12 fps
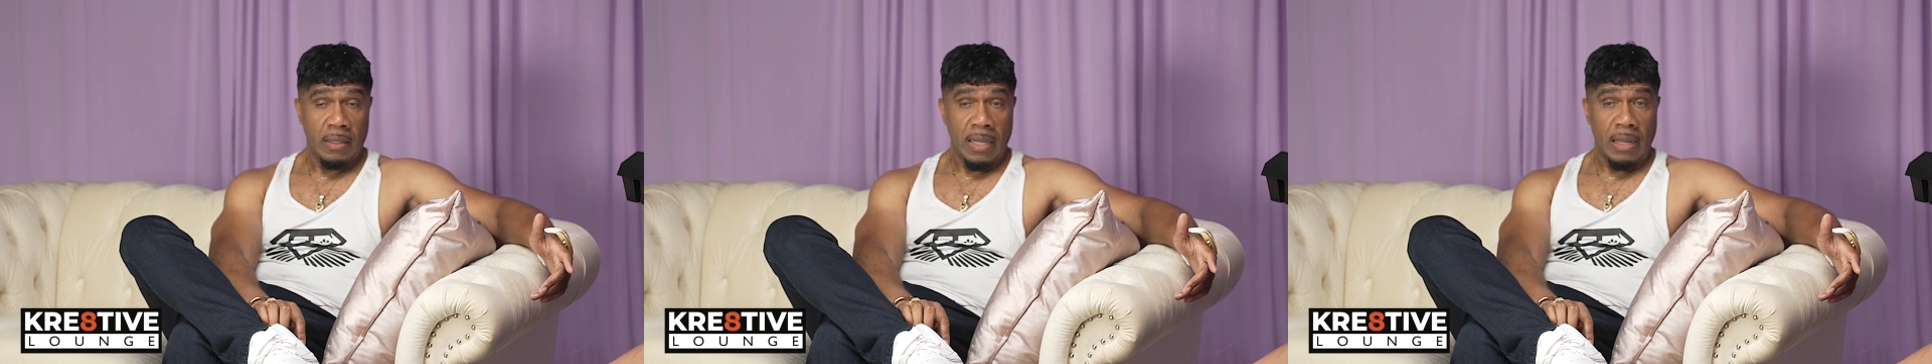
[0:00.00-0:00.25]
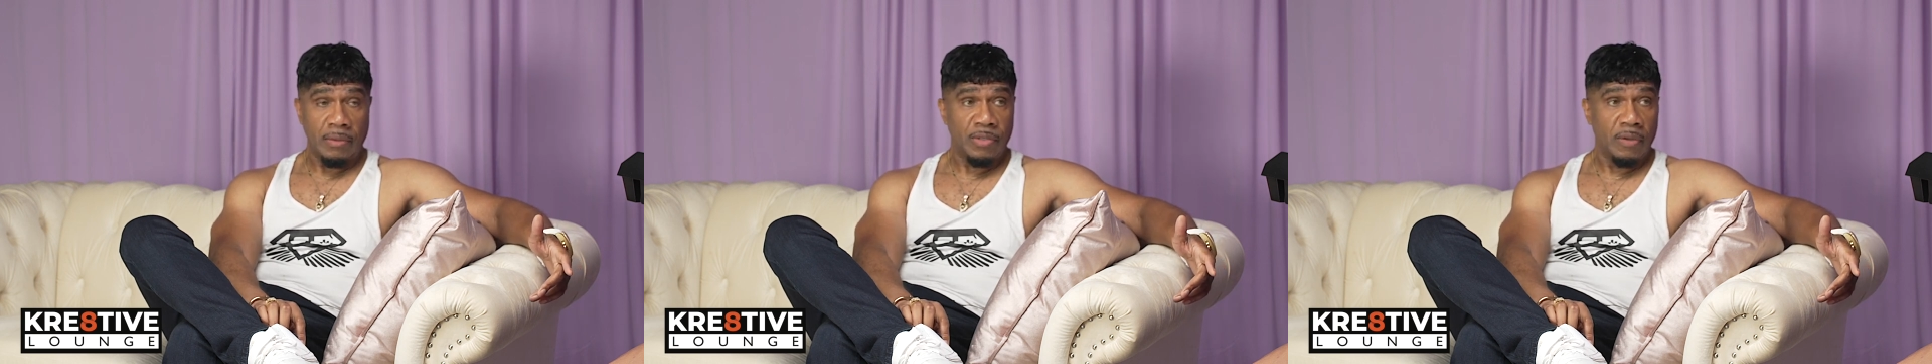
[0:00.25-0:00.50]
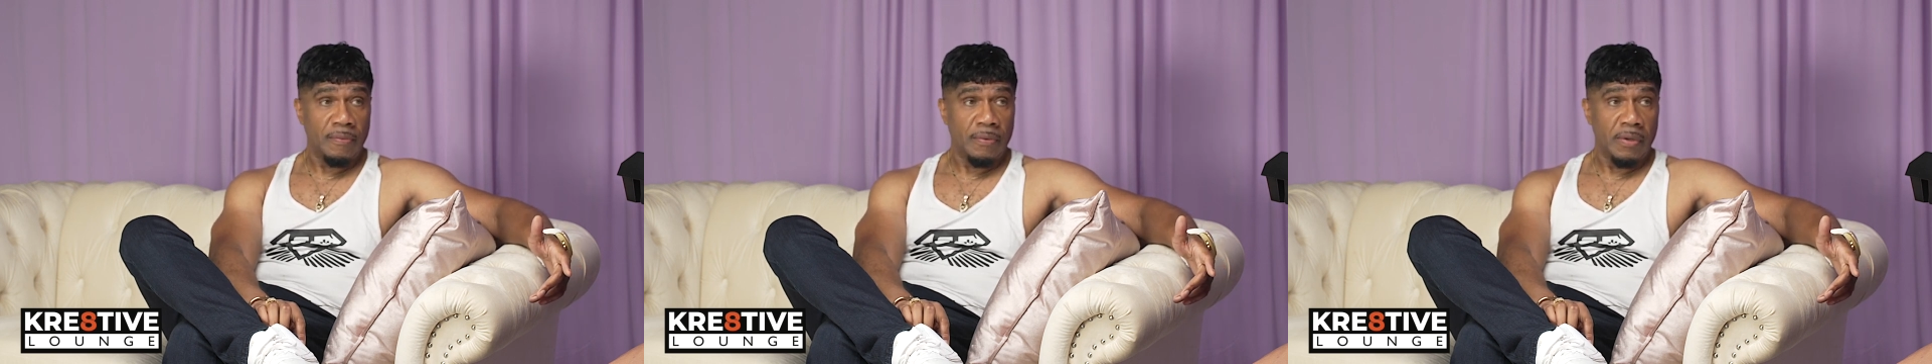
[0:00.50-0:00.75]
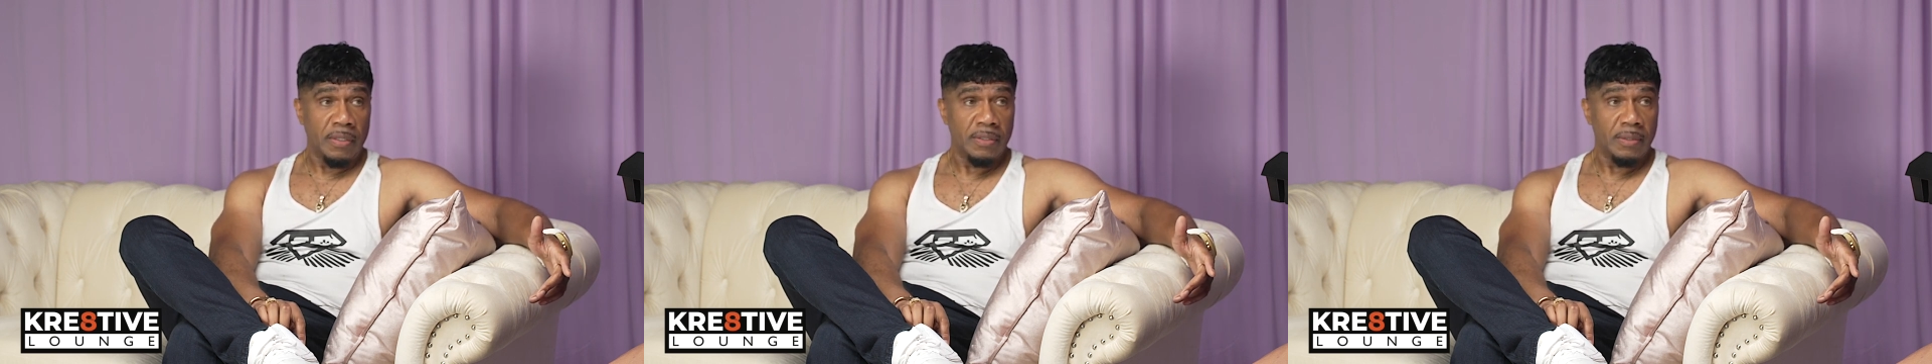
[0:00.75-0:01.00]
alto
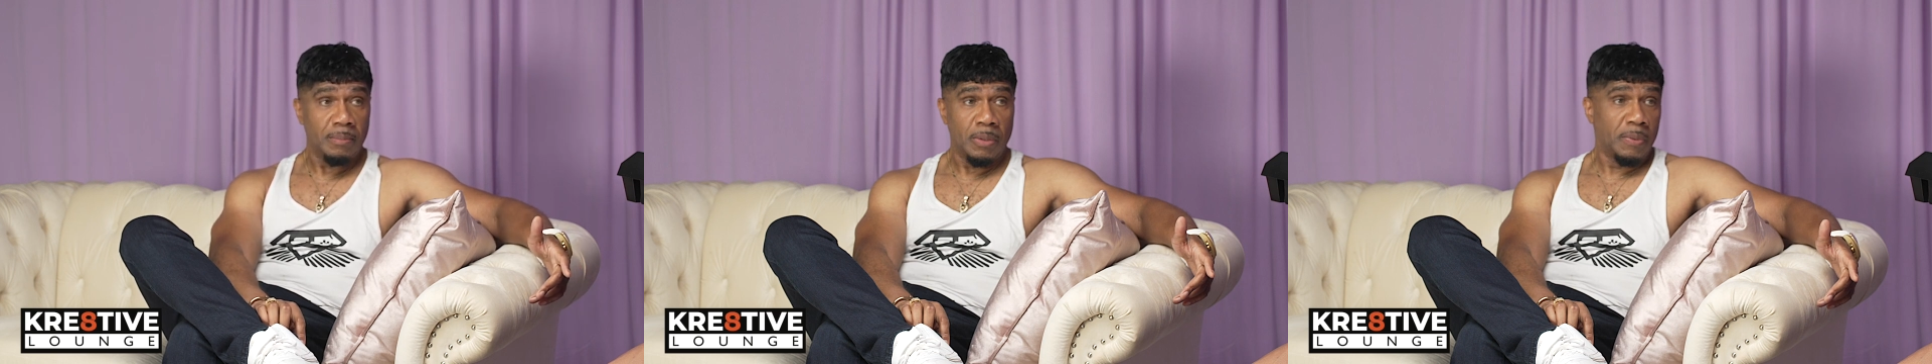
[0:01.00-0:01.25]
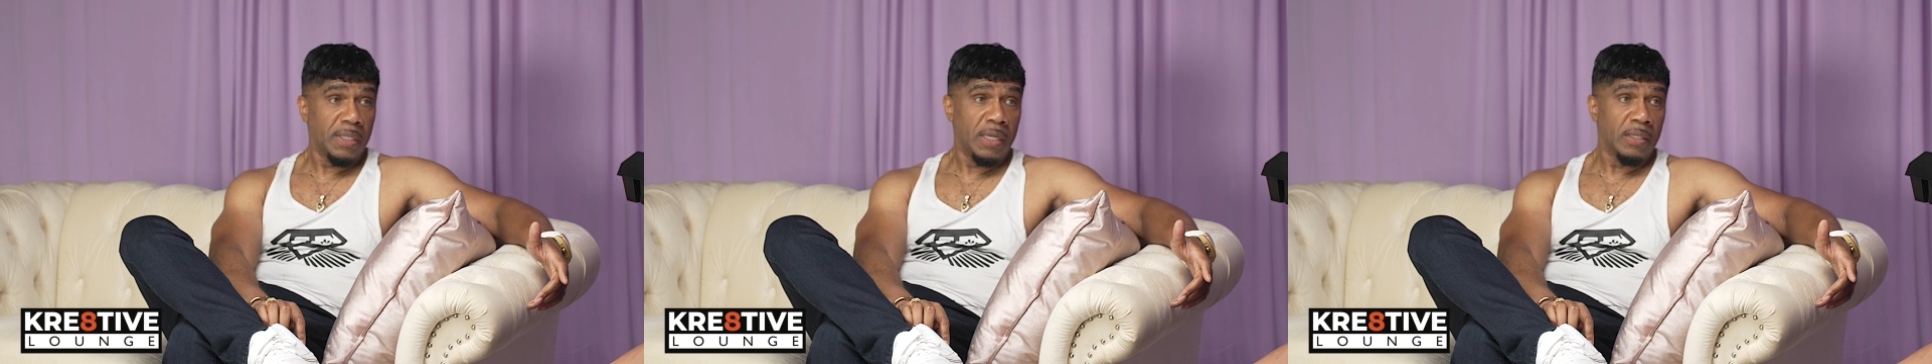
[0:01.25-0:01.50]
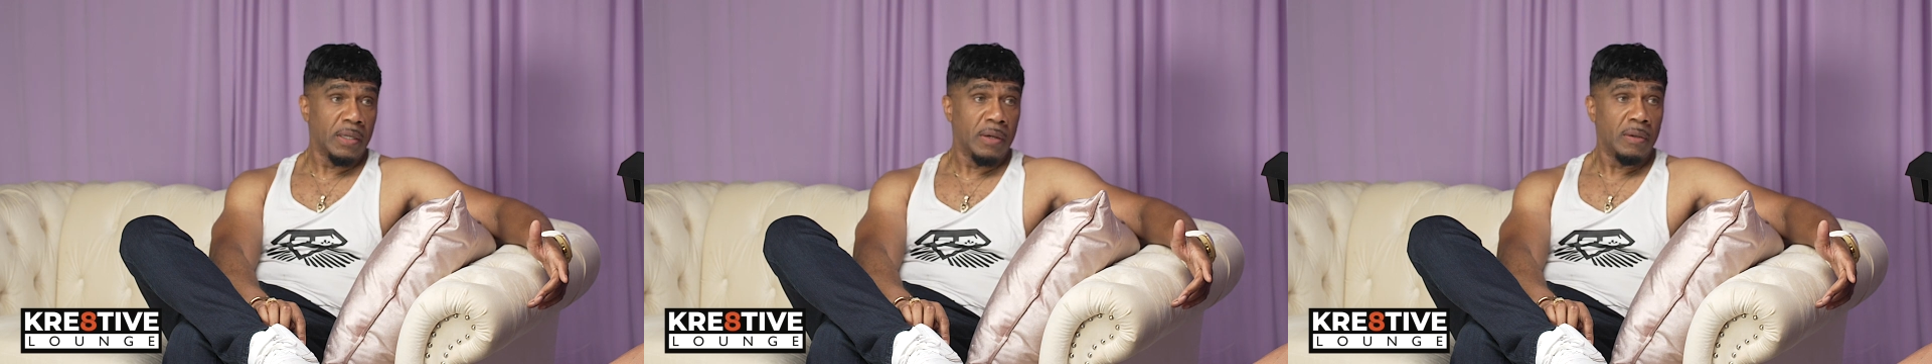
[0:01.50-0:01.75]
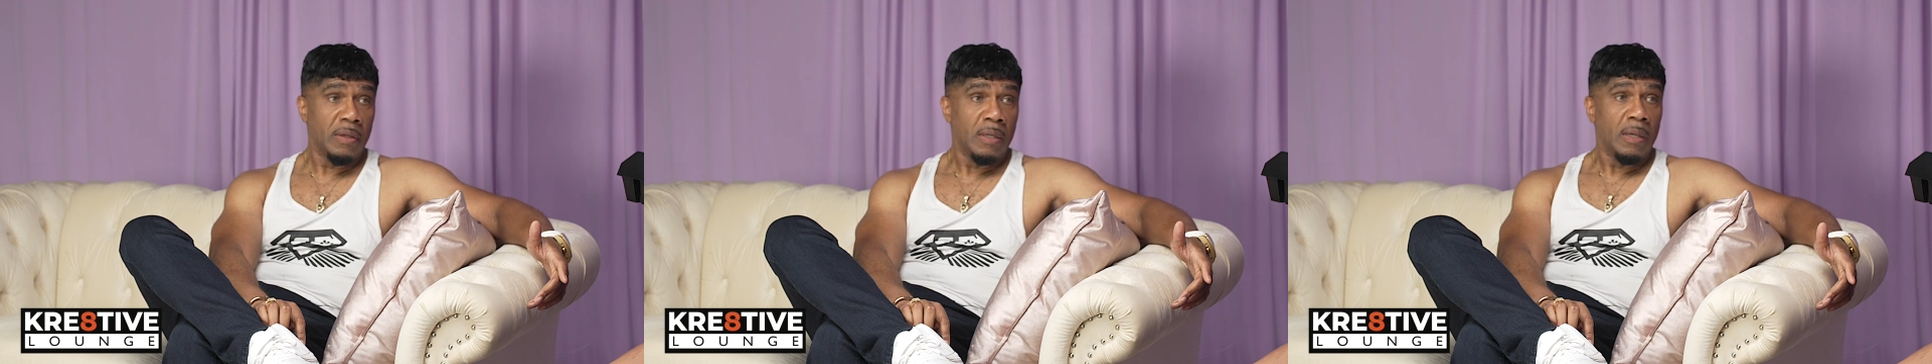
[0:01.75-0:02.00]
voice, but okay. we didn't
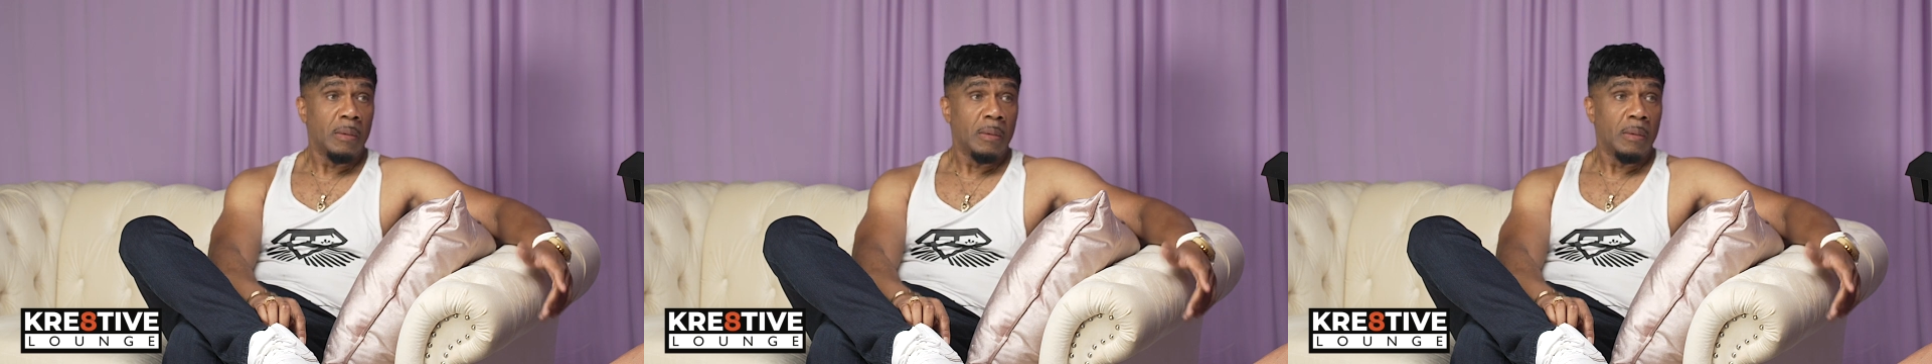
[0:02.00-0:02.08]
know.